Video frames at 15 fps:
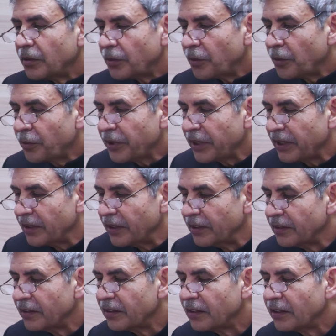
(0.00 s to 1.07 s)
Okay.
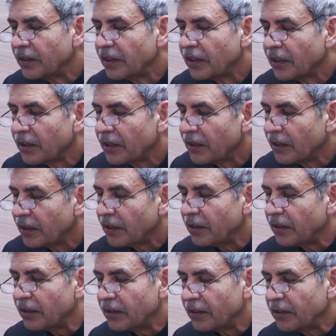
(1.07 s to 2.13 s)

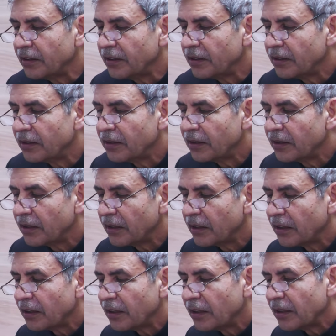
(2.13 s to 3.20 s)

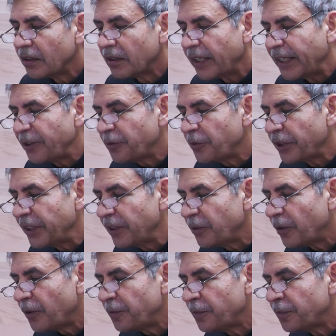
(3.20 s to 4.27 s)
Can you think
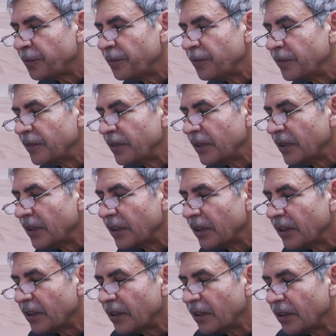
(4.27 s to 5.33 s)

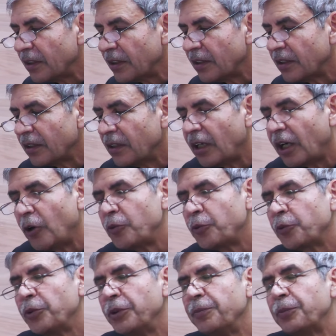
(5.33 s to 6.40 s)
of how
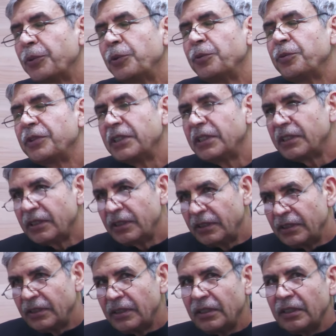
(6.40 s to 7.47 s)
to improve the
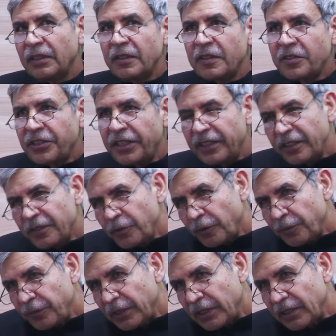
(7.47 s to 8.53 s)
status
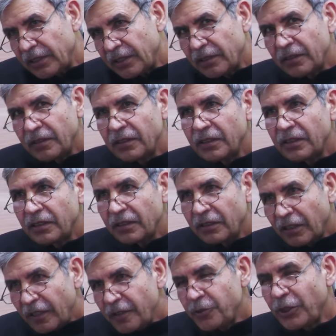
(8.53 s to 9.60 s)
of the
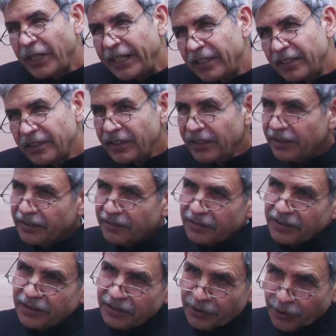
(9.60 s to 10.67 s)
girl child
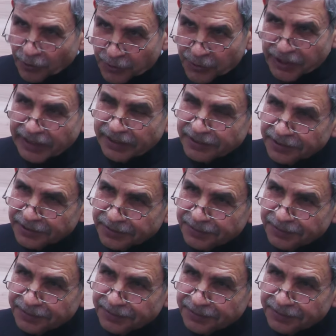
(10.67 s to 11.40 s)
in your state?